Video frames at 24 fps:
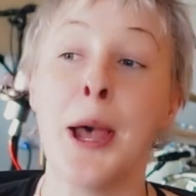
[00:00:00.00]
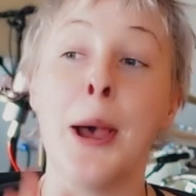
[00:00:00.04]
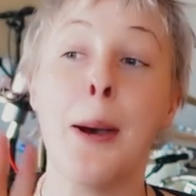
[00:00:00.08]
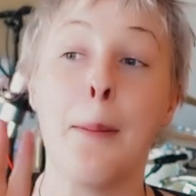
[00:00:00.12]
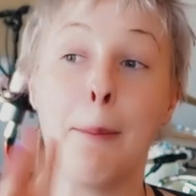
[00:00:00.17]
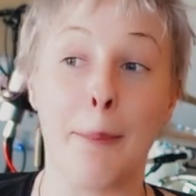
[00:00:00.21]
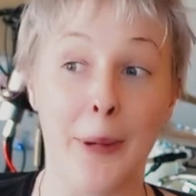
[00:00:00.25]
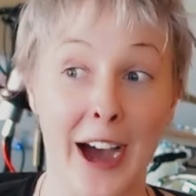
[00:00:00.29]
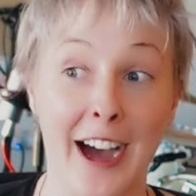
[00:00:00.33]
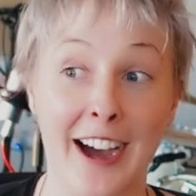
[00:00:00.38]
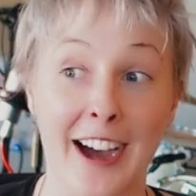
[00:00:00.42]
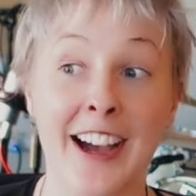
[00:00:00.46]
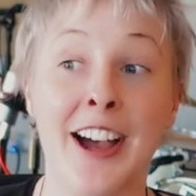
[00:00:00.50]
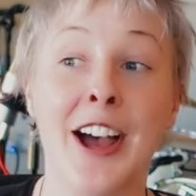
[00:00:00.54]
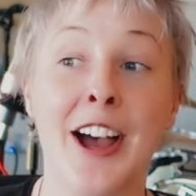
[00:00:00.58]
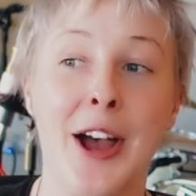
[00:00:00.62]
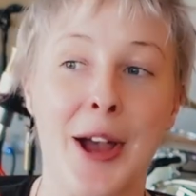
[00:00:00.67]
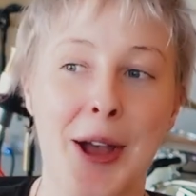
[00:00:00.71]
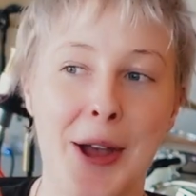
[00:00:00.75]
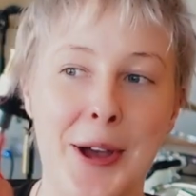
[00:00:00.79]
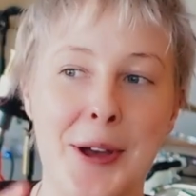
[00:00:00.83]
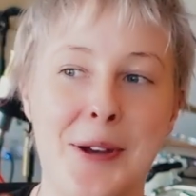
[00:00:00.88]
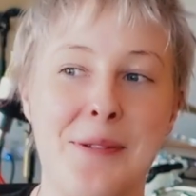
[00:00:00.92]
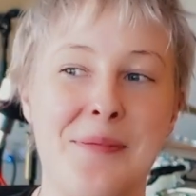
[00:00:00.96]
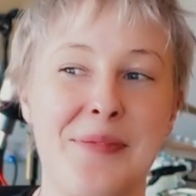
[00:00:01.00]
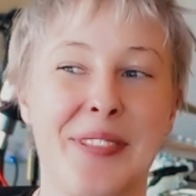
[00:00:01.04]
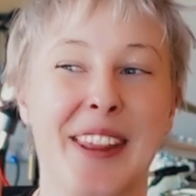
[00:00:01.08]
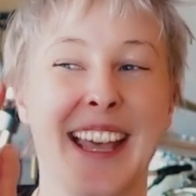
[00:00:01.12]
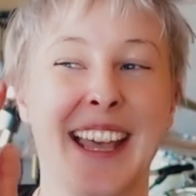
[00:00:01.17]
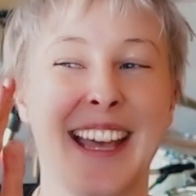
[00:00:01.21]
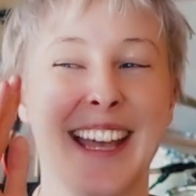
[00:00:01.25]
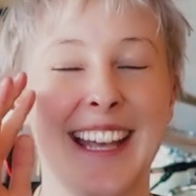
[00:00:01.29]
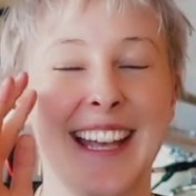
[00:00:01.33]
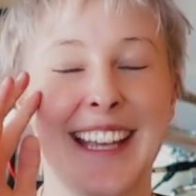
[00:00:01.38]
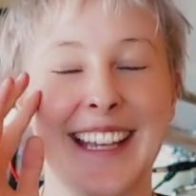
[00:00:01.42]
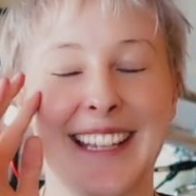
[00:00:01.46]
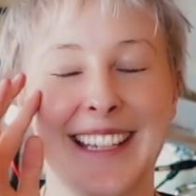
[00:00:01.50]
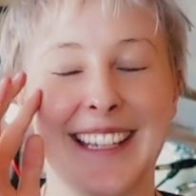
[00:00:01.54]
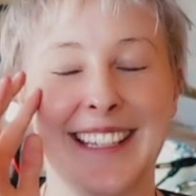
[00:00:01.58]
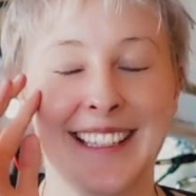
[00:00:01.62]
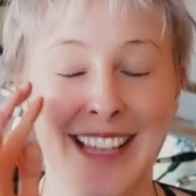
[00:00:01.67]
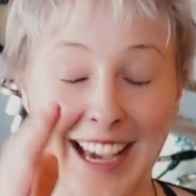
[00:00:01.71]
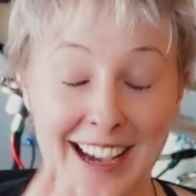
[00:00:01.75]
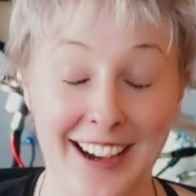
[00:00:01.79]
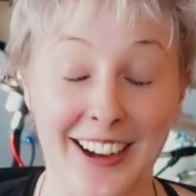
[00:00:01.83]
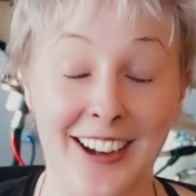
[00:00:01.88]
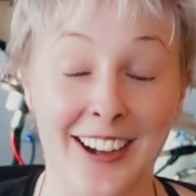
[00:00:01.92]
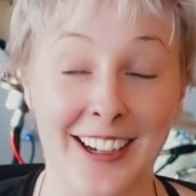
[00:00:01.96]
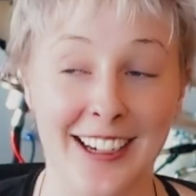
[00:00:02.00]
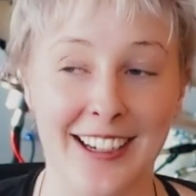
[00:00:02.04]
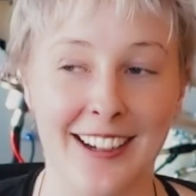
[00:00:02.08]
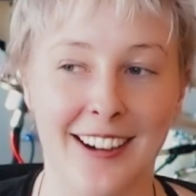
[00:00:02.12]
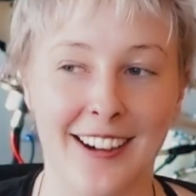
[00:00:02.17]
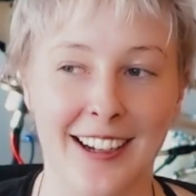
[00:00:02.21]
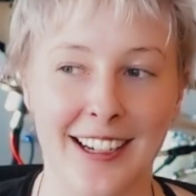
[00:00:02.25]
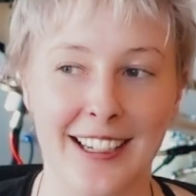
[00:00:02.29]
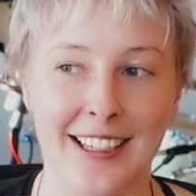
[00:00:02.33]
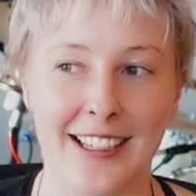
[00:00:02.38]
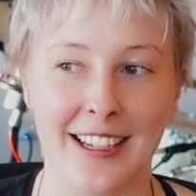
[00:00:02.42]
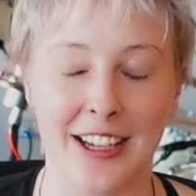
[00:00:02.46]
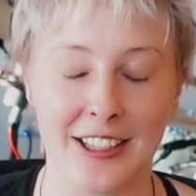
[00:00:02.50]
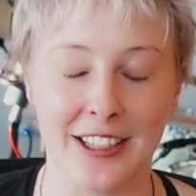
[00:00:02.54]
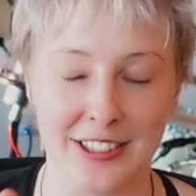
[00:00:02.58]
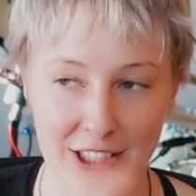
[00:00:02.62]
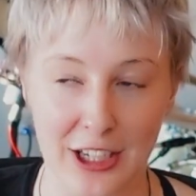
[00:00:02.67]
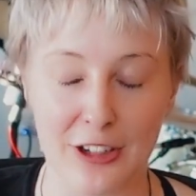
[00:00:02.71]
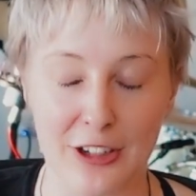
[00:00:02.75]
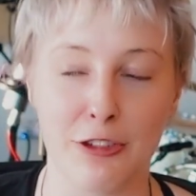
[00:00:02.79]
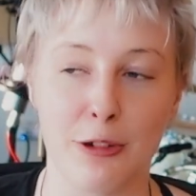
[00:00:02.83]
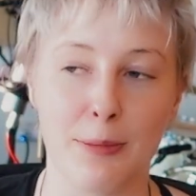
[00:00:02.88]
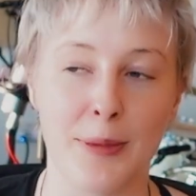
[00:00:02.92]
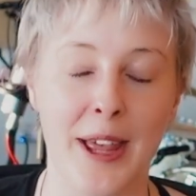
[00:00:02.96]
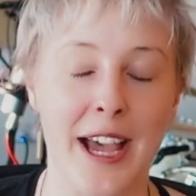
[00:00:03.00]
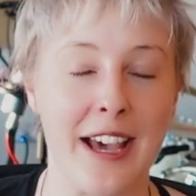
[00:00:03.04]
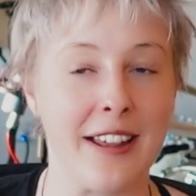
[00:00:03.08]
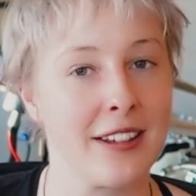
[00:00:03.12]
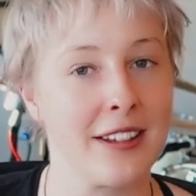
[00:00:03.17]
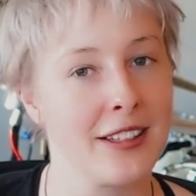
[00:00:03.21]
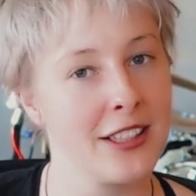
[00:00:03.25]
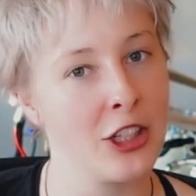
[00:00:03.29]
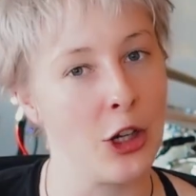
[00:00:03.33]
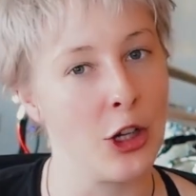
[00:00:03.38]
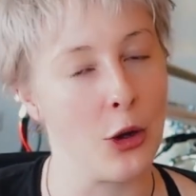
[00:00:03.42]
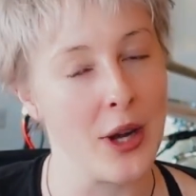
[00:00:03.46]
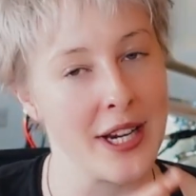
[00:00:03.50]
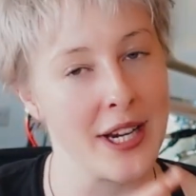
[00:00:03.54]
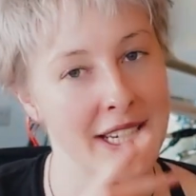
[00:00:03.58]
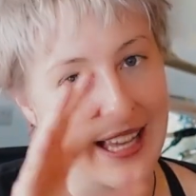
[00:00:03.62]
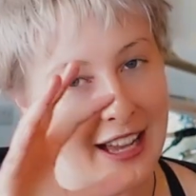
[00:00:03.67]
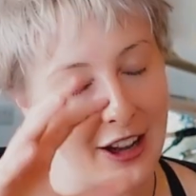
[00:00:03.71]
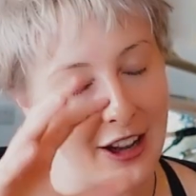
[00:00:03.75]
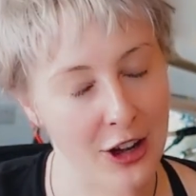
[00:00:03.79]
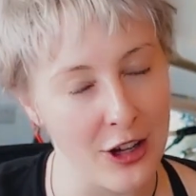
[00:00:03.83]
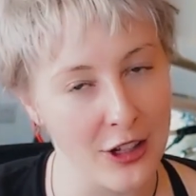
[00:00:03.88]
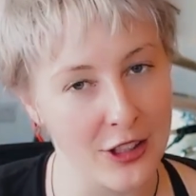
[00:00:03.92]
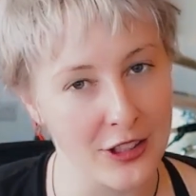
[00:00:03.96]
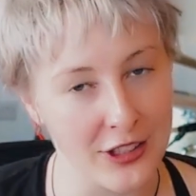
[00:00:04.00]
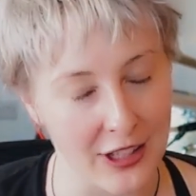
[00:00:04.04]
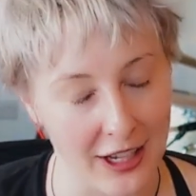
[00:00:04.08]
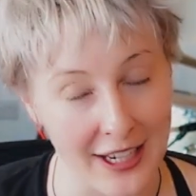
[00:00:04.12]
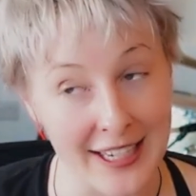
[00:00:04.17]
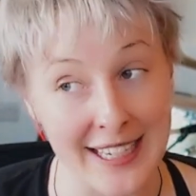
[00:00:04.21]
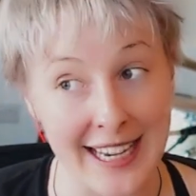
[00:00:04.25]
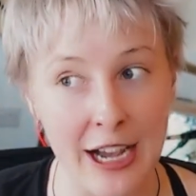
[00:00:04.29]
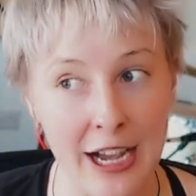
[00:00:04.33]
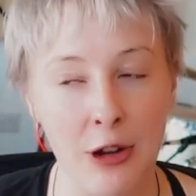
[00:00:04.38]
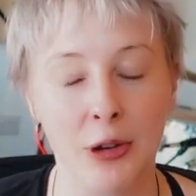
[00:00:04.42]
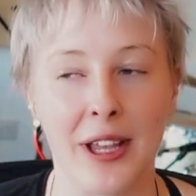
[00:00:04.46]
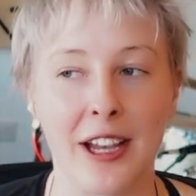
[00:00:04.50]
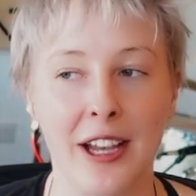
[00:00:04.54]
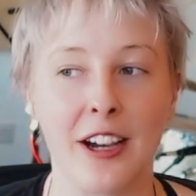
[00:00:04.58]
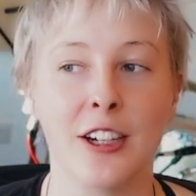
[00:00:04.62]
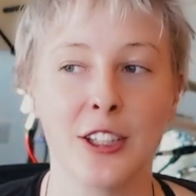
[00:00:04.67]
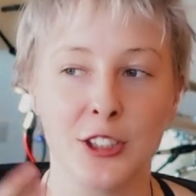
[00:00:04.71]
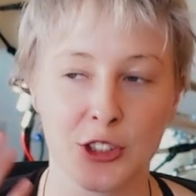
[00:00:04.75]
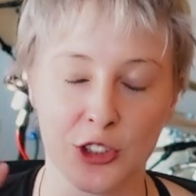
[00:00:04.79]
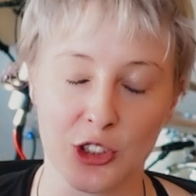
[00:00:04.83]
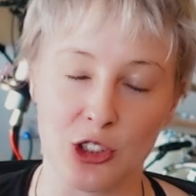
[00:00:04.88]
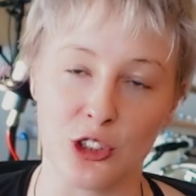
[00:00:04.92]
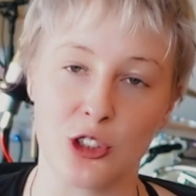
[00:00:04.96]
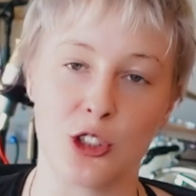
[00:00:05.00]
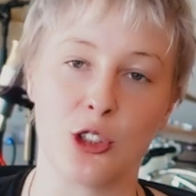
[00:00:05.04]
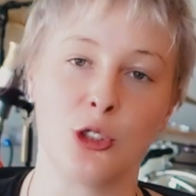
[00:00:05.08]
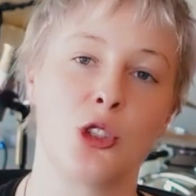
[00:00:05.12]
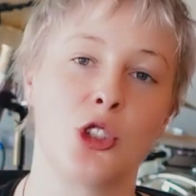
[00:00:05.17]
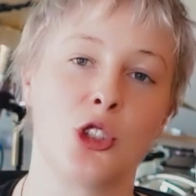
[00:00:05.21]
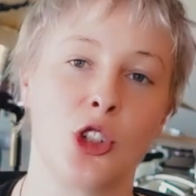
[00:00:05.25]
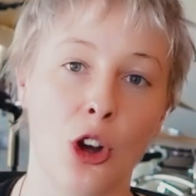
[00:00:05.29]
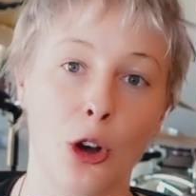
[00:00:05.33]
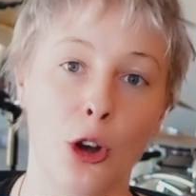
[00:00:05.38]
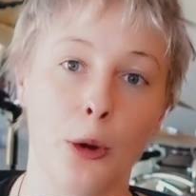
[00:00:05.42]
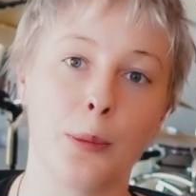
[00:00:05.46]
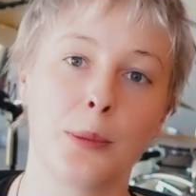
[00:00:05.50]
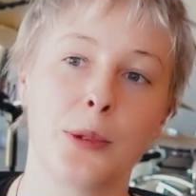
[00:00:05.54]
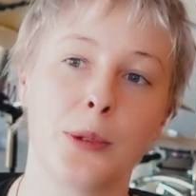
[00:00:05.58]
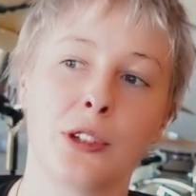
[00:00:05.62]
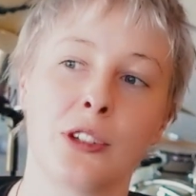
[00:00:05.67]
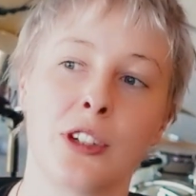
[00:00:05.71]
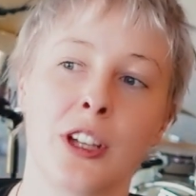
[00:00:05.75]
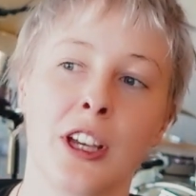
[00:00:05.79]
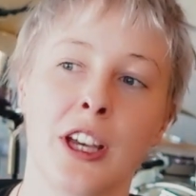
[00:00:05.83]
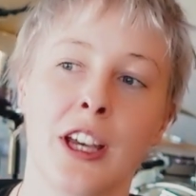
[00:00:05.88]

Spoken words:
But I aside from that, I now get asked to do jobs